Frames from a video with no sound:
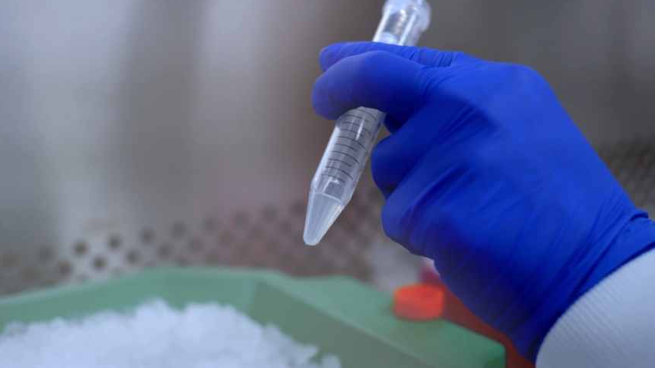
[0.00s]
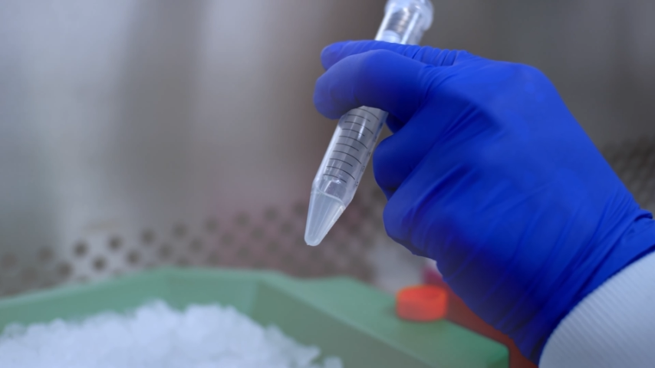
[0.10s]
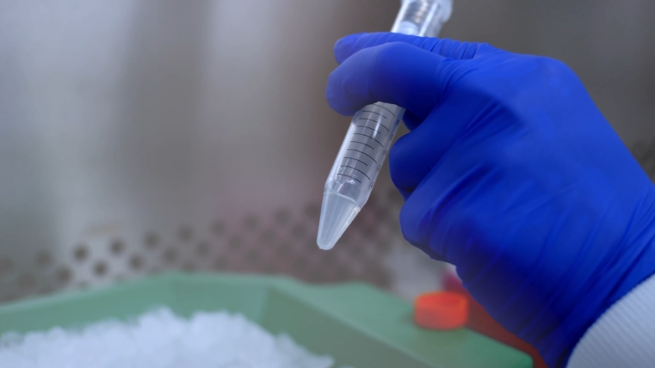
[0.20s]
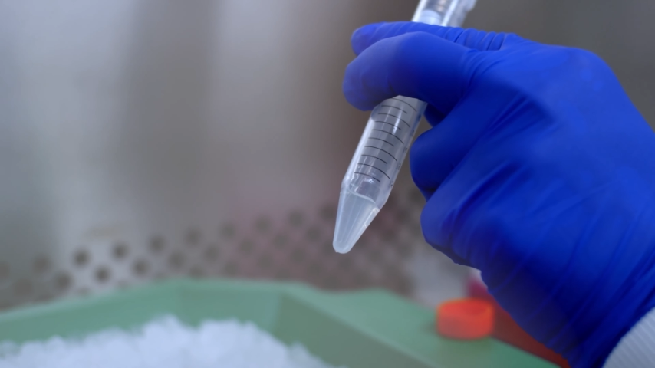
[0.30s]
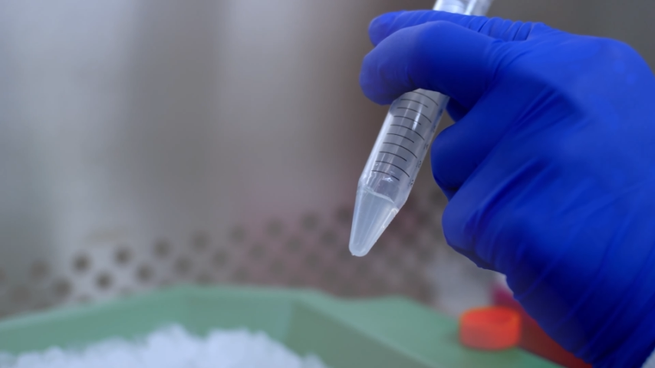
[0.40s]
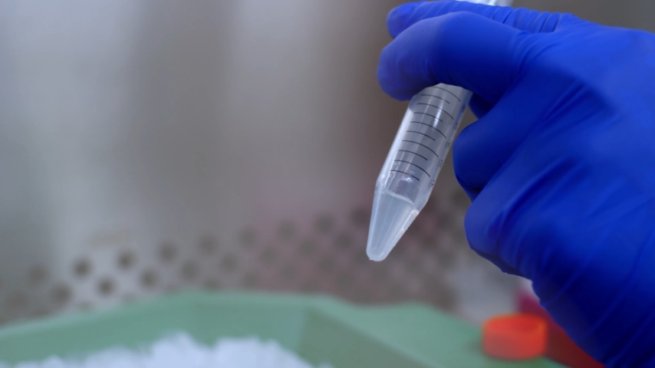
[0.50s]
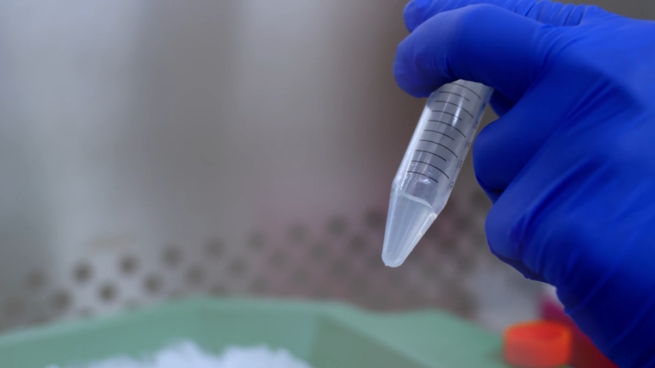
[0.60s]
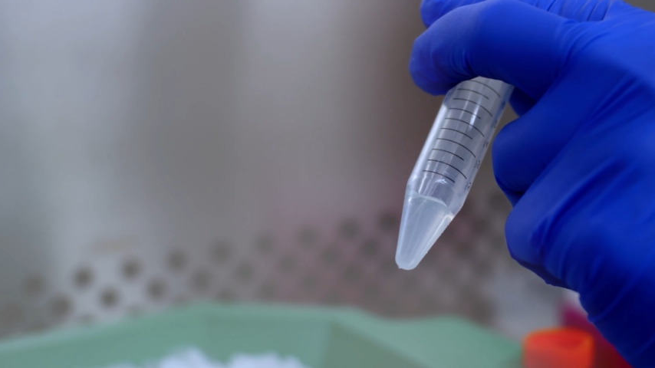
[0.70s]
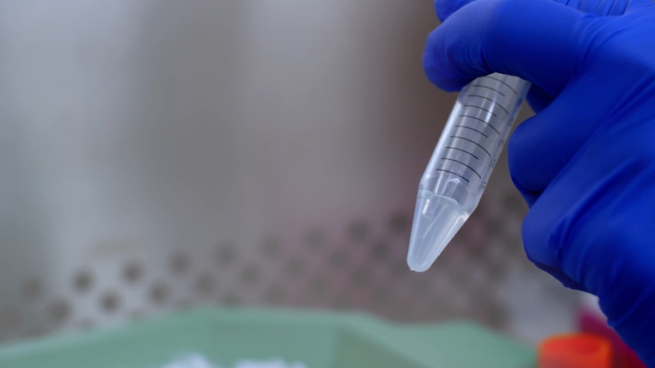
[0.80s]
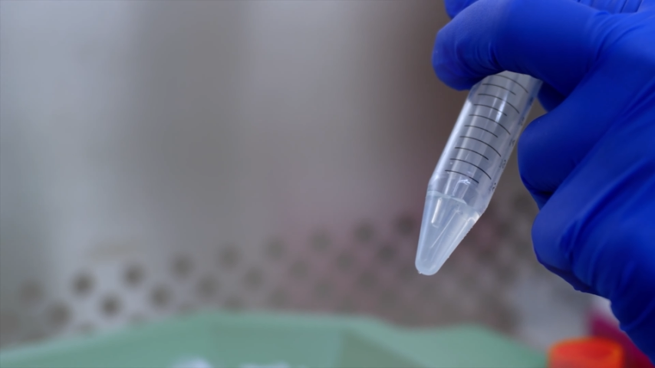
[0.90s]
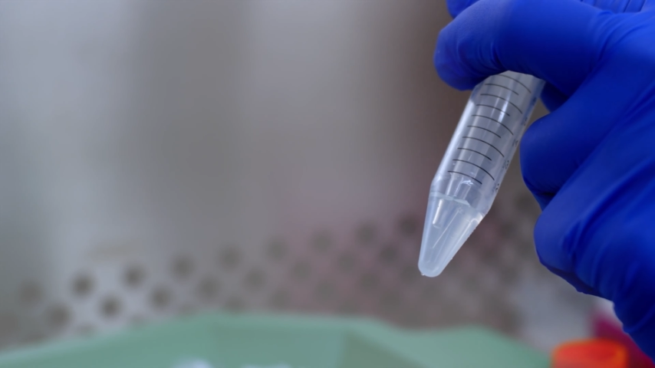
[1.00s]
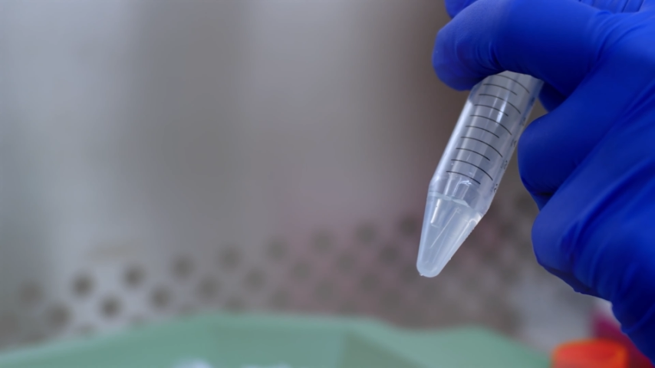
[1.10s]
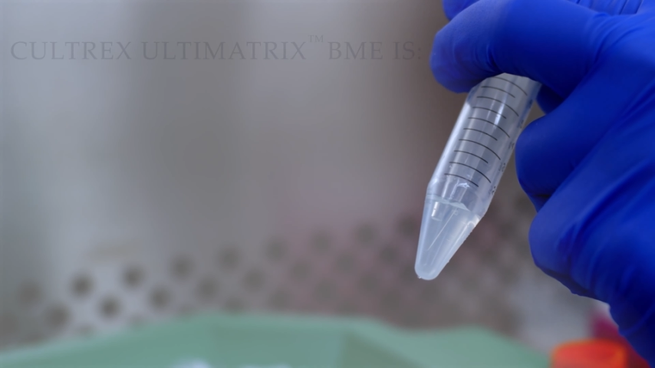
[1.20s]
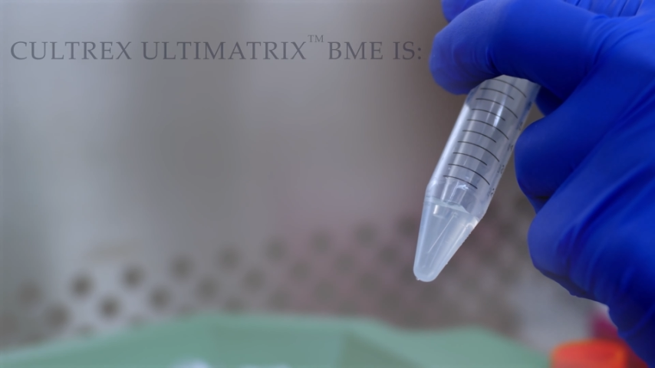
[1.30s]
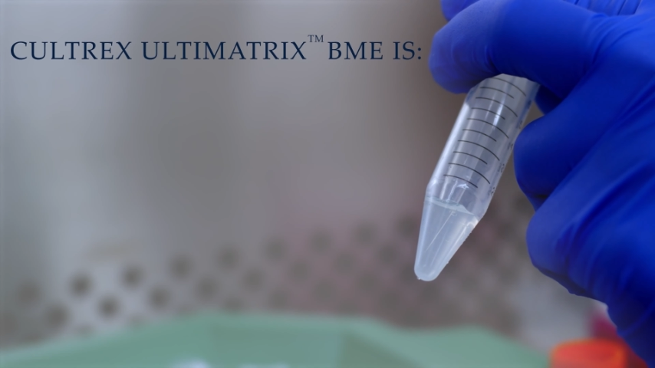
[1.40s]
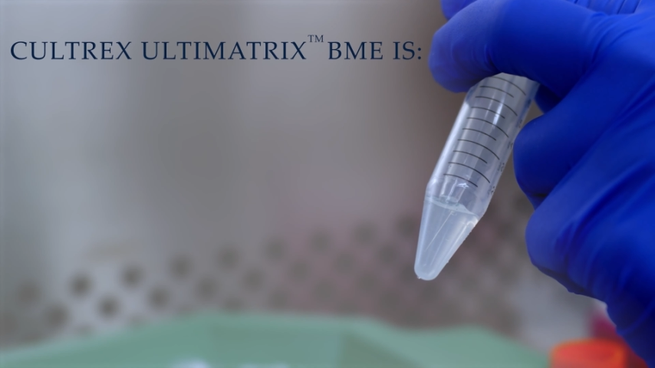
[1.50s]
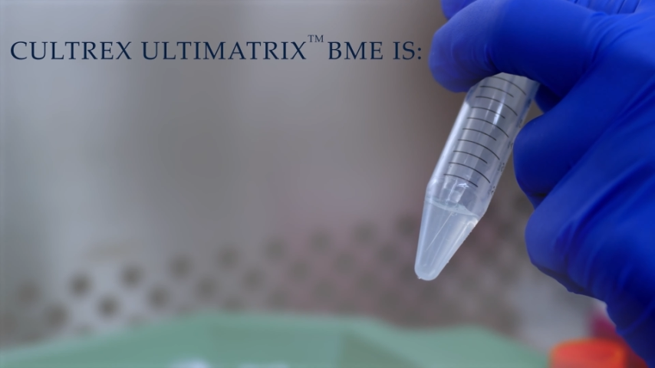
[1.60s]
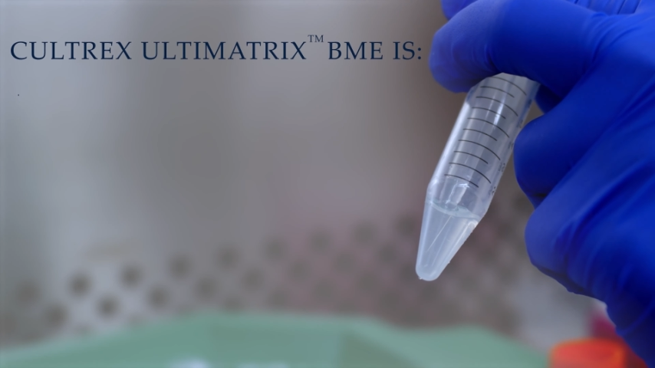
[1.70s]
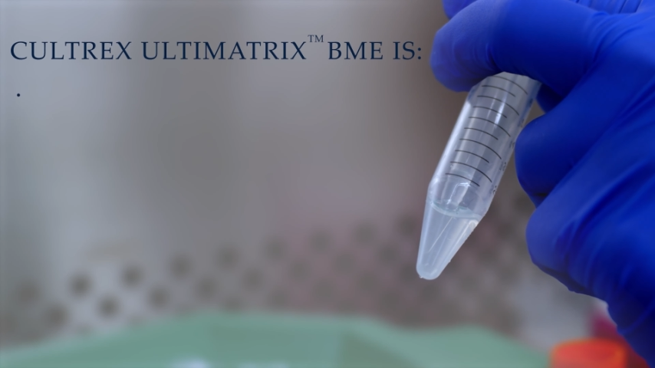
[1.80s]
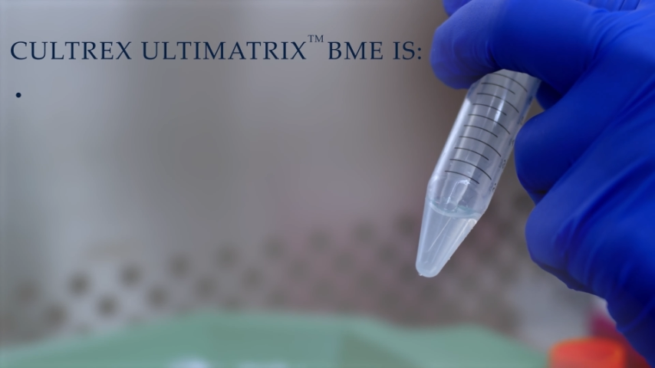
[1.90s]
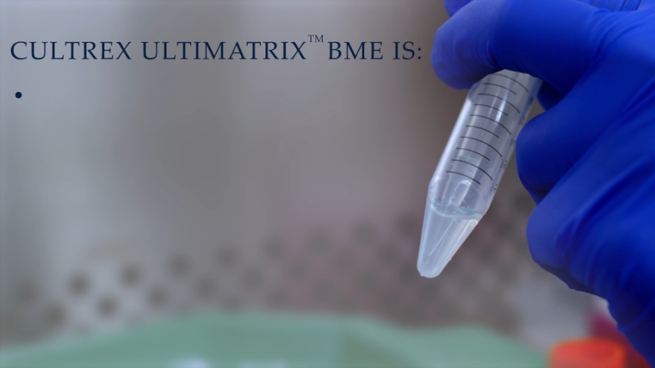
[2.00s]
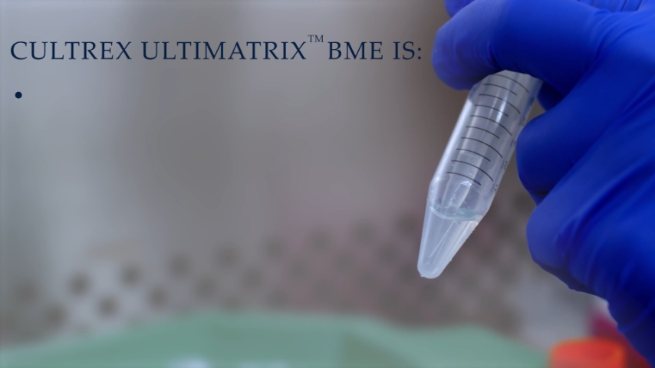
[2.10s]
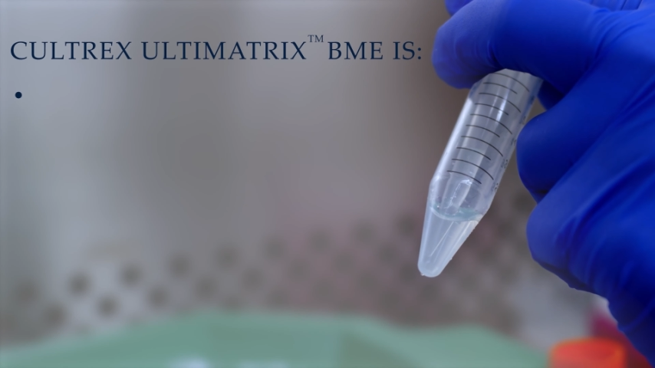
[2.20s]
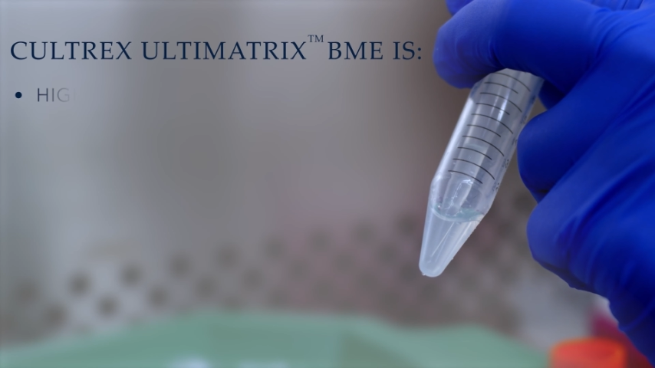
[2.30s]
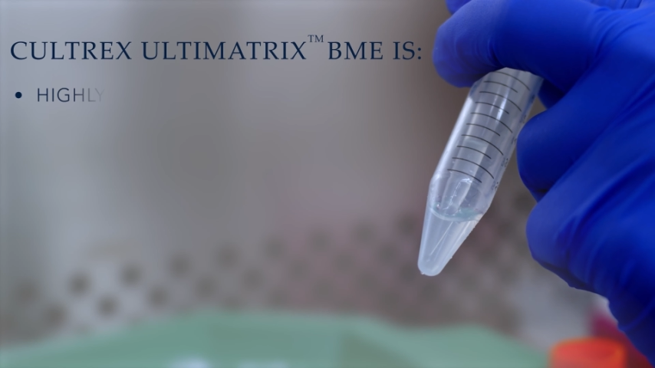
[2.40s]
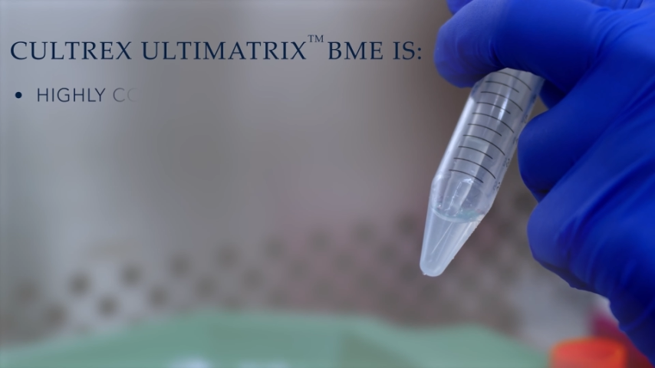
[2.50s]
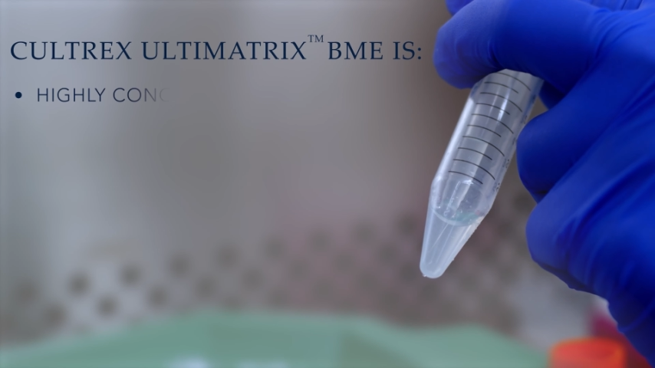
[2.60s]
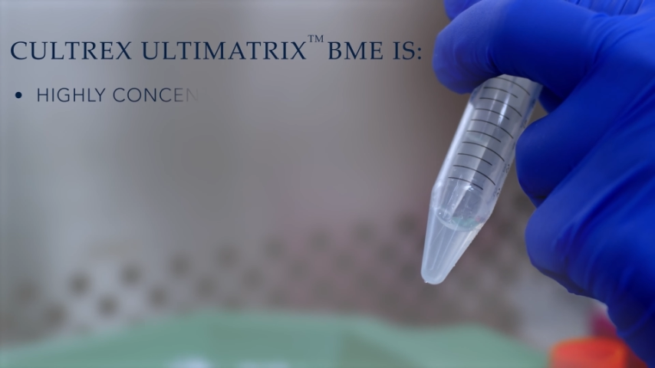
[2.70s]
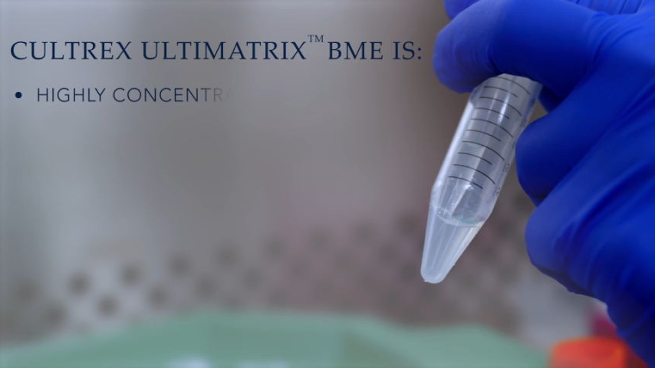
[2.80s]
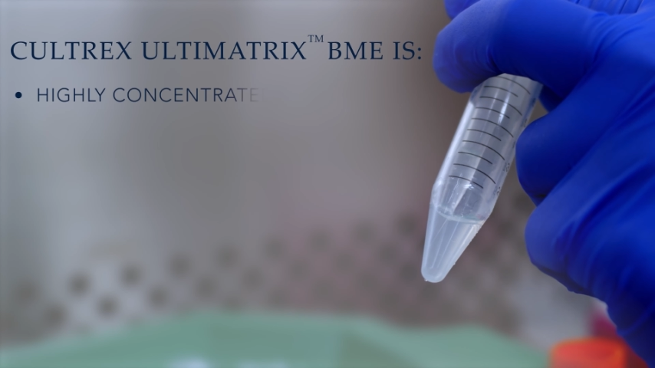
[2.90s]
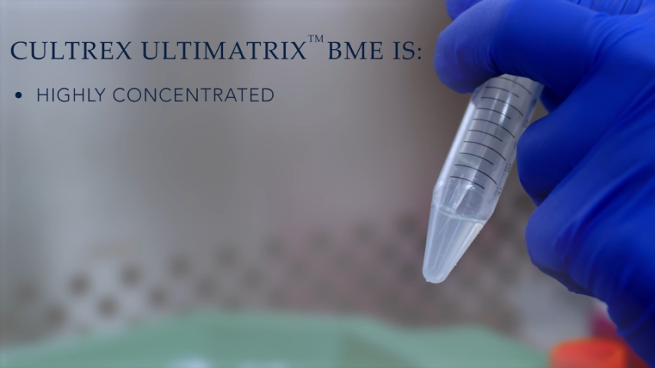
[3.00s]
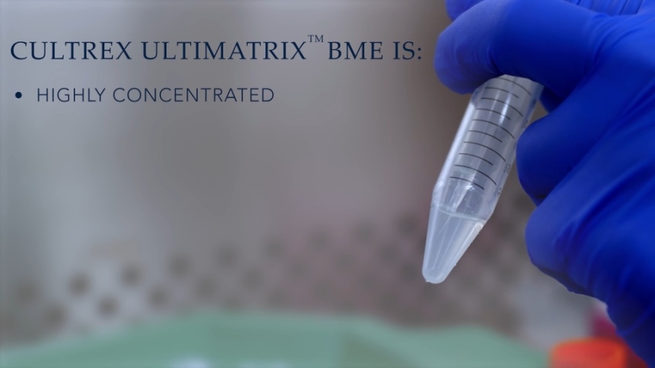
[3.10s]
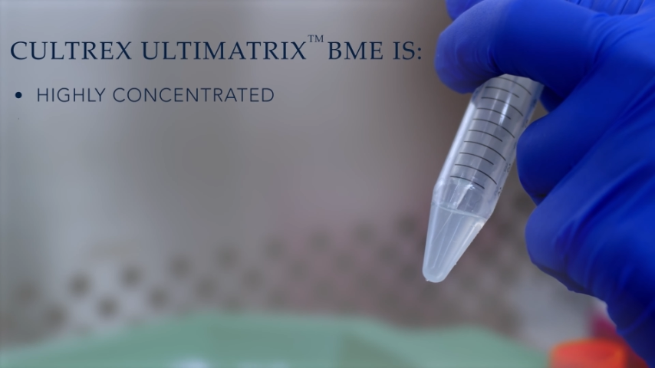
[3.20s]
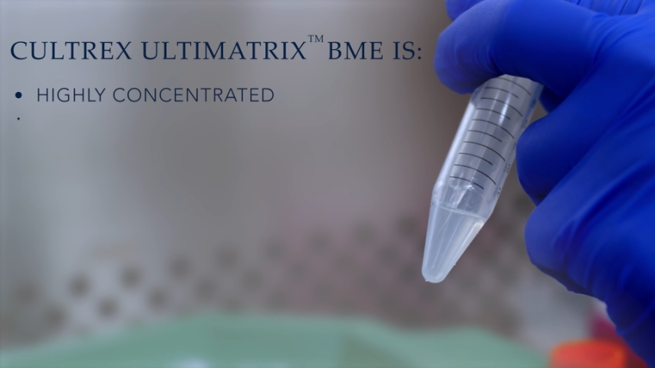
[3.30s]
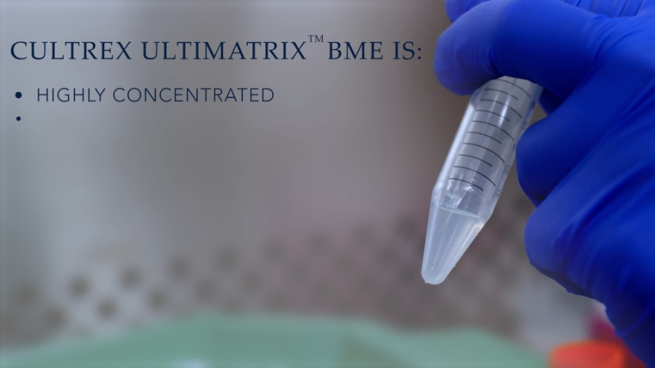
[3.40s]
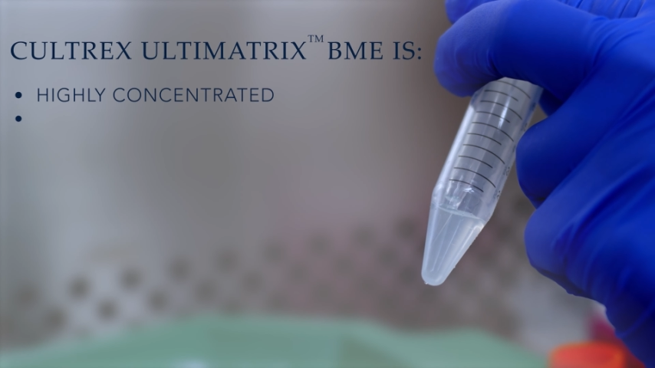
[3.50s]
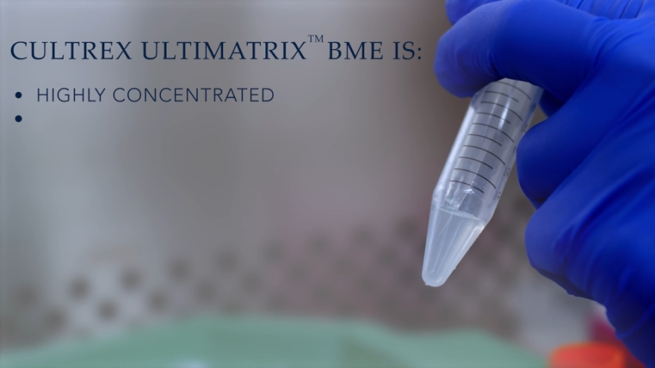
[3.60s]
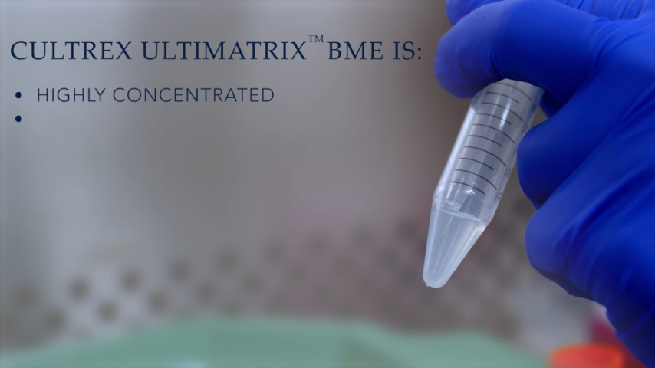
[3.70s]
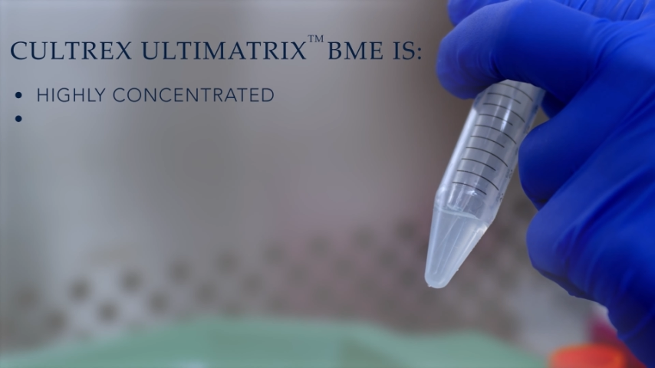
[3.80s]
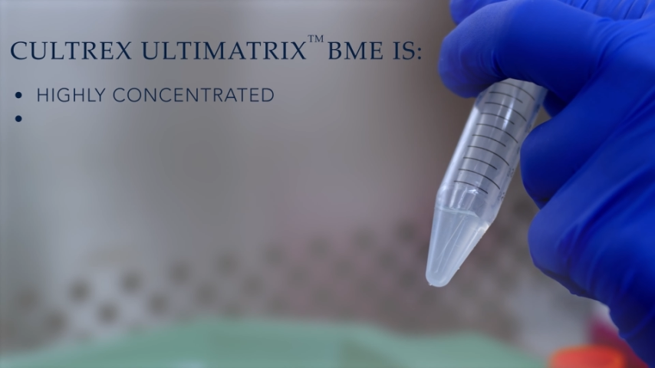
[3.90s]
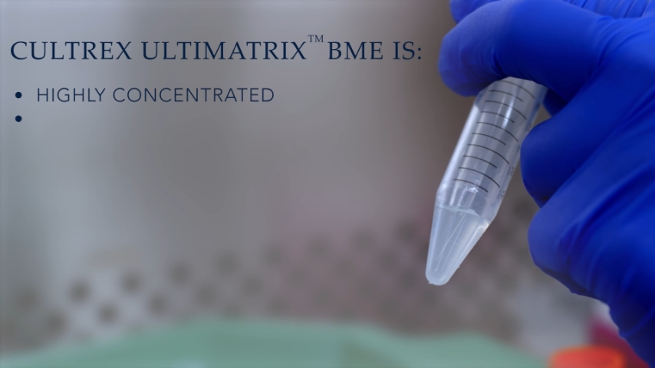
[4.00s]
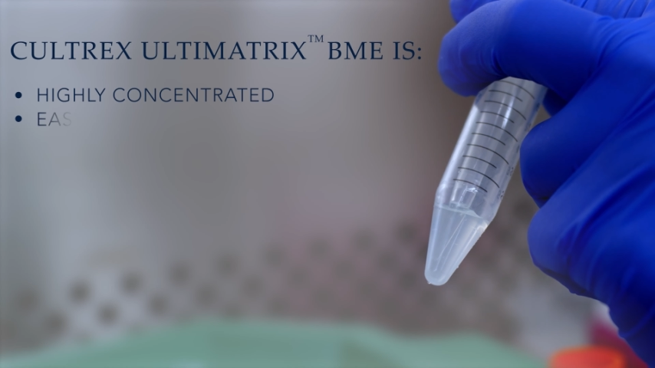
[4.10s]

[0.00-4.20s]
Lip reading: [unreadable: no face in view]